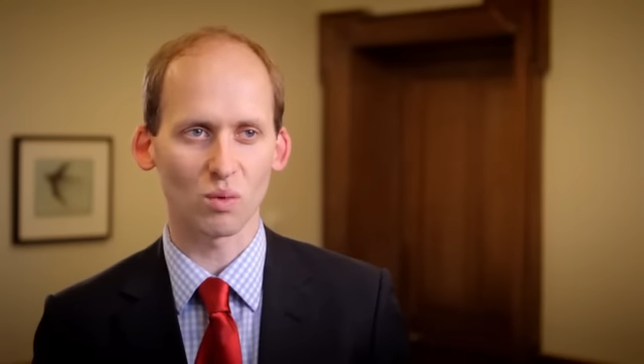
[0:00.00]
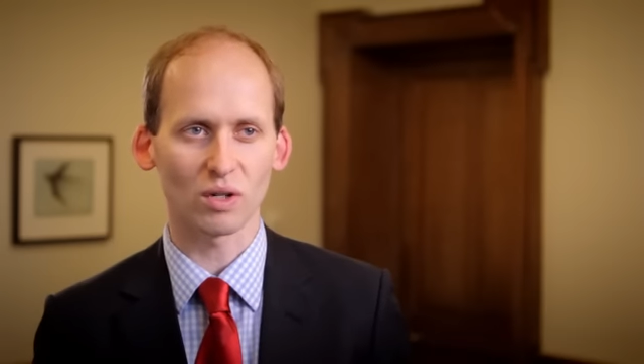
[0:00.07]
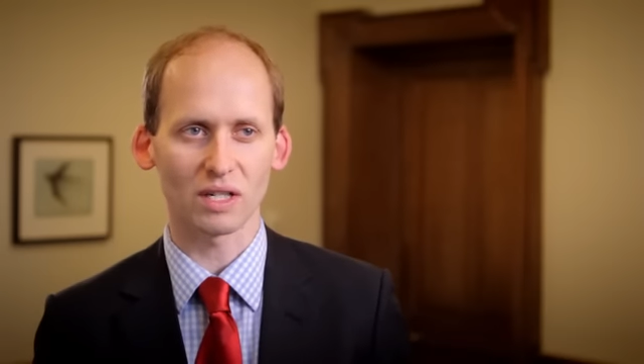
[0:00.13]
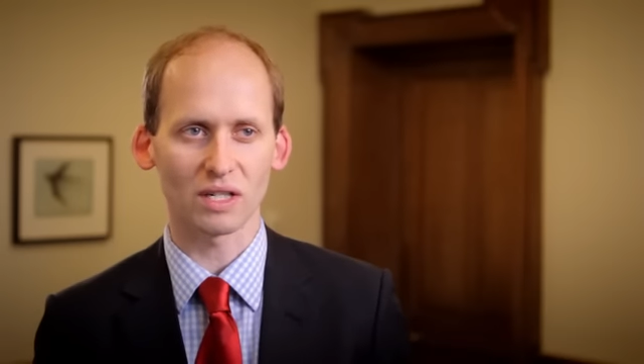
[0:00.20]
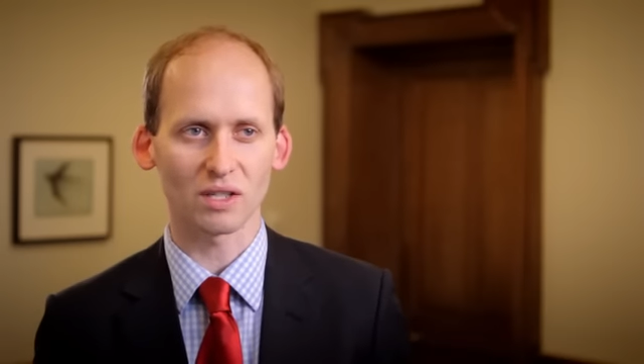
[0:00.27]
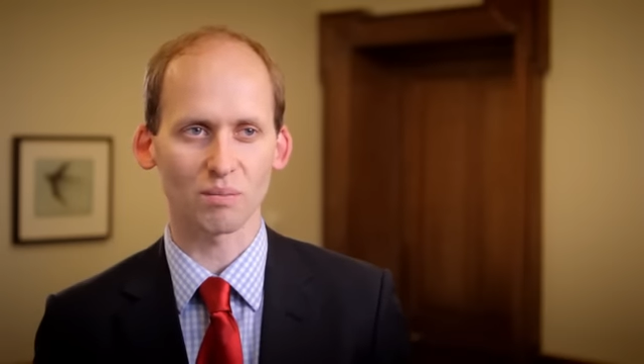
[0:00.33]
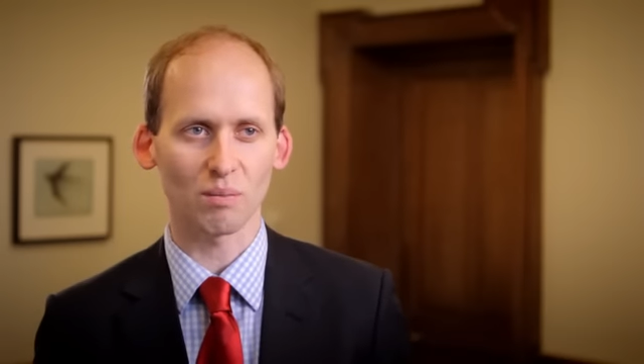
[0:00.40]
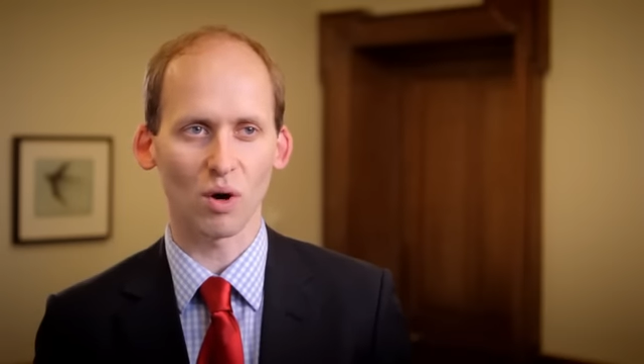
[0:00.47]
what
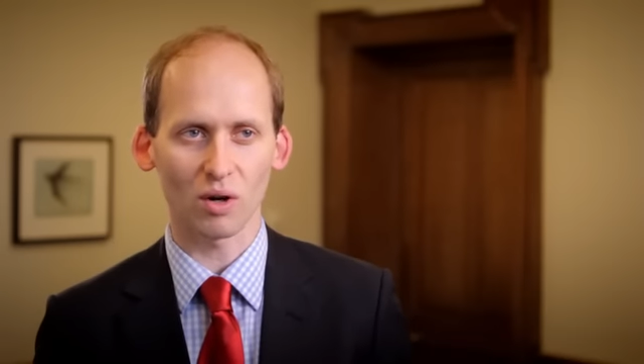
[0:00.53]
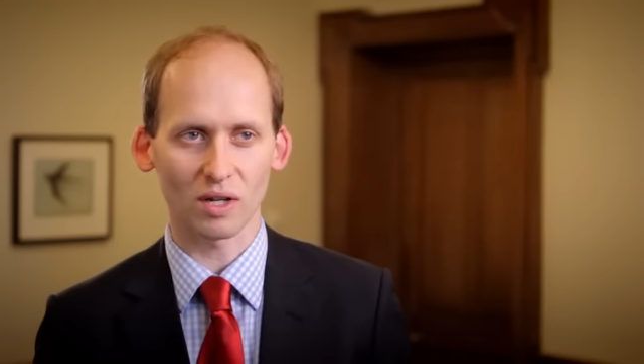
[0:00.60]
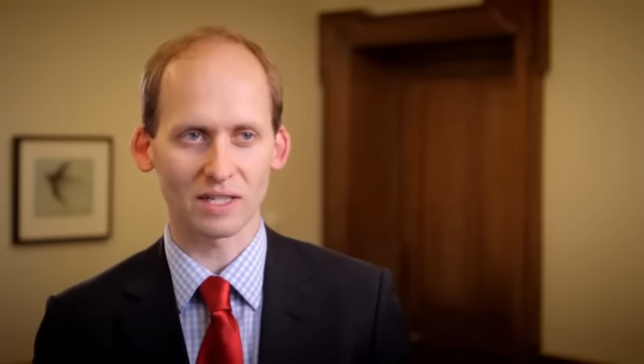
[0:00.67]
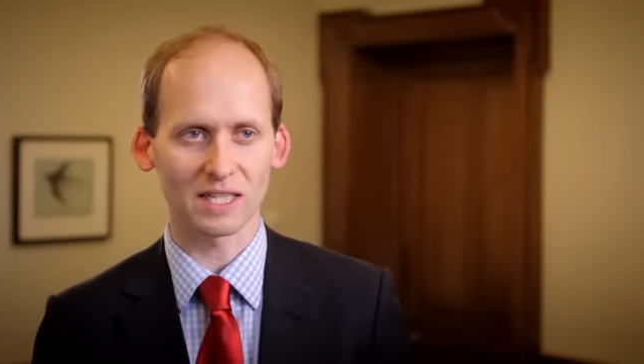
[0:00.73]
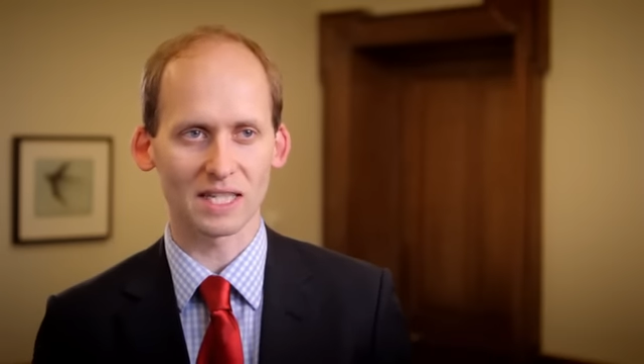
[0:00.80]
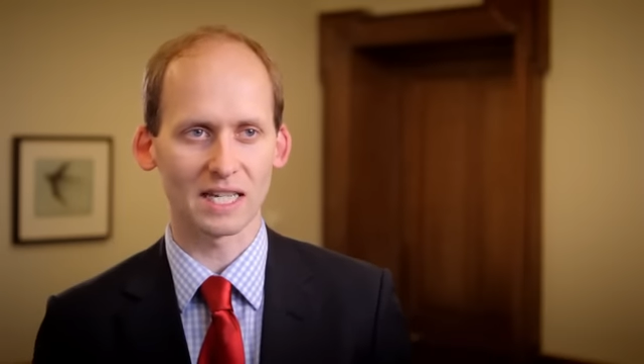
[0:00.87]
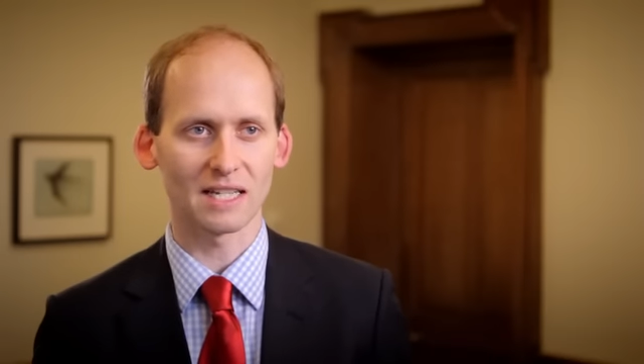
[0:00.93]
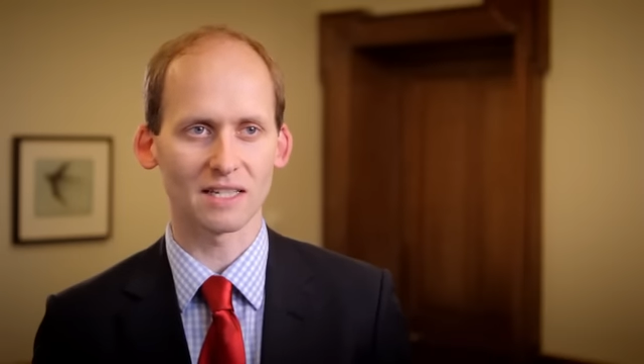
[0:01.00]
its
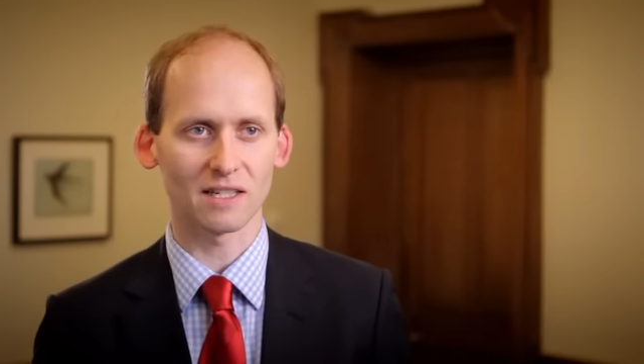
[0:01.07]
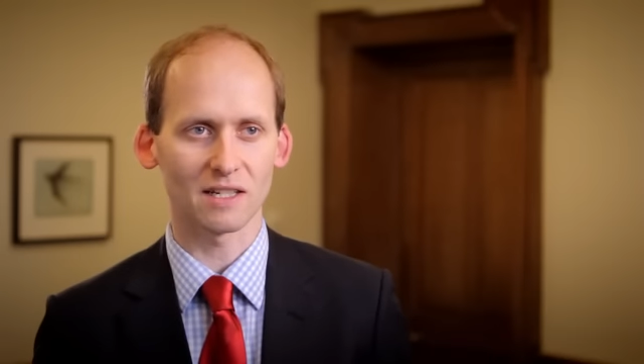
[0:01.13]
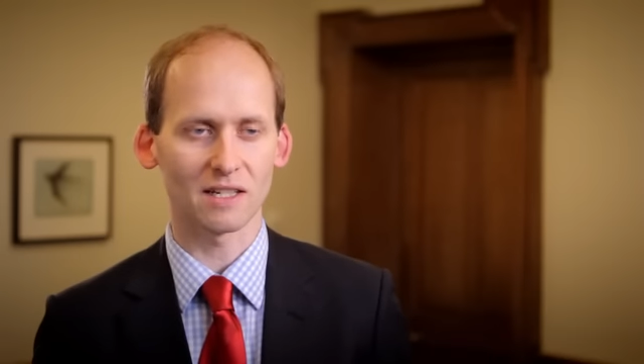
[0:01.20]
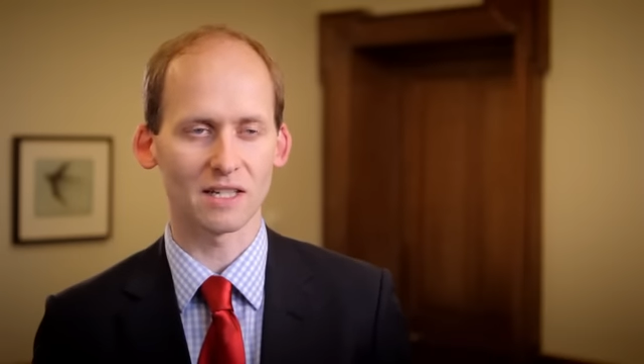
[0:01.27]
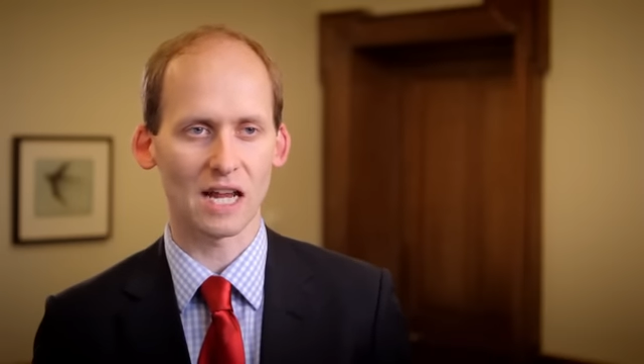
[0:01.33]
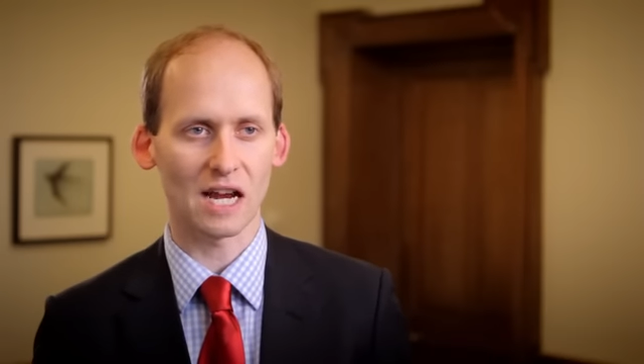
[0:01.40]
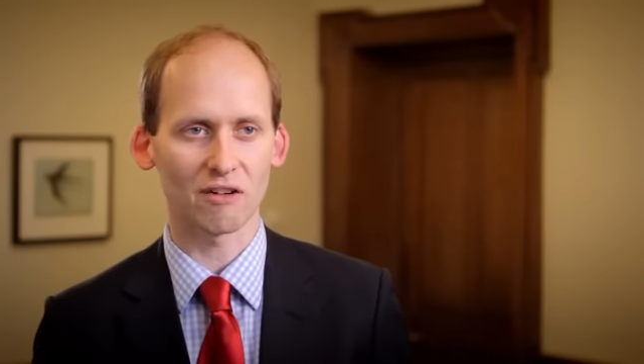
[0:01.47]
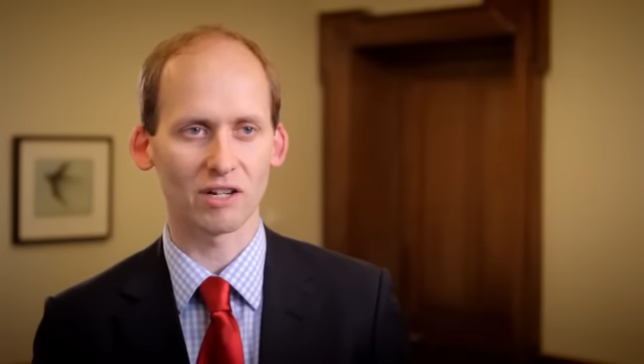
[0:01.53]
policy is in
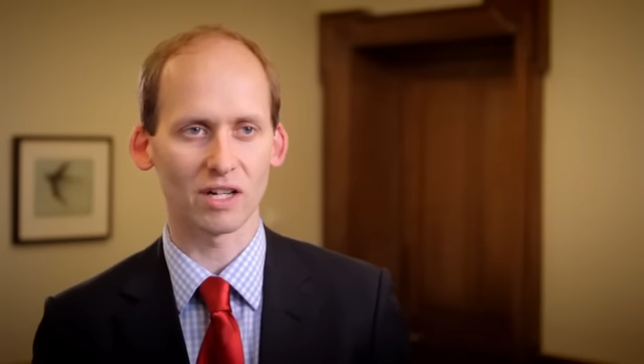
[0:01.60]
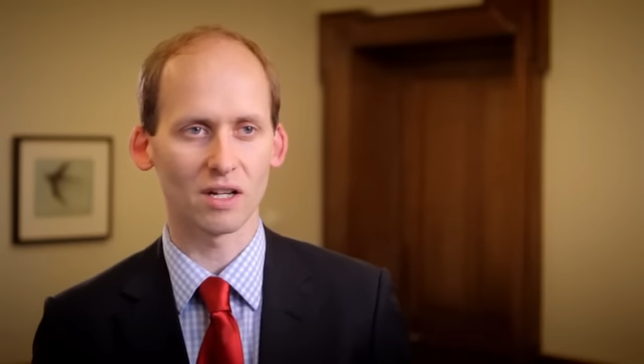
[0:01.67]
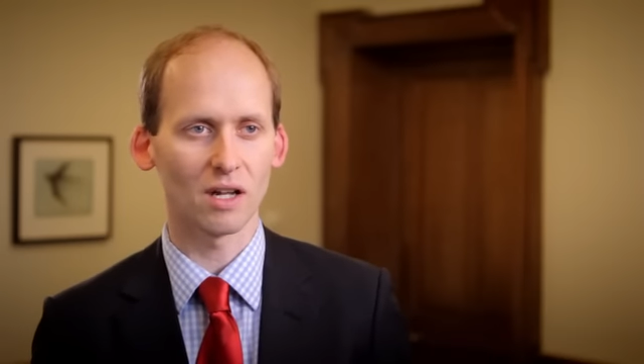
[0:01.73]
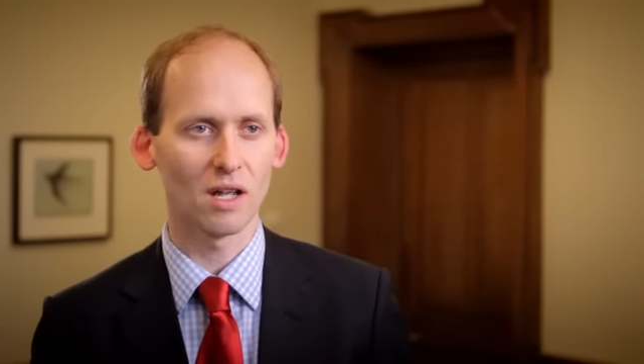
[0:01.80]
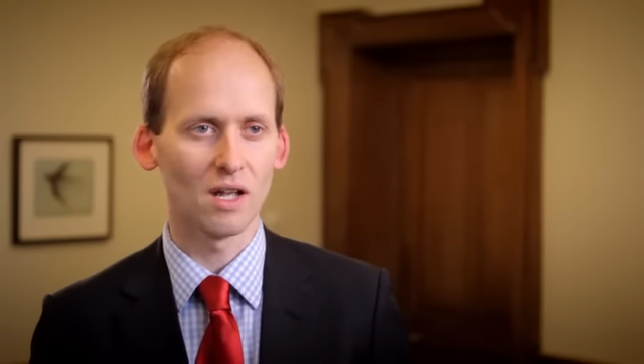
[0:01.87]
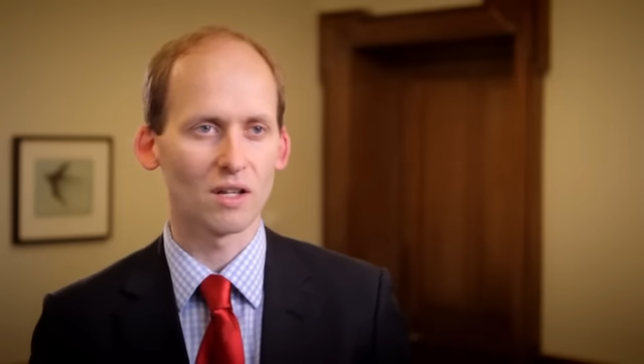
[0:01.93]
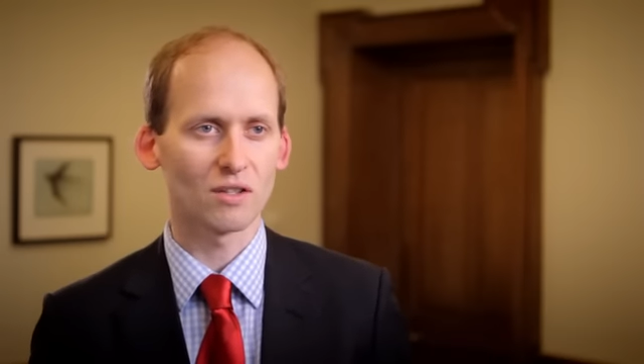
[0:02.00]
an area.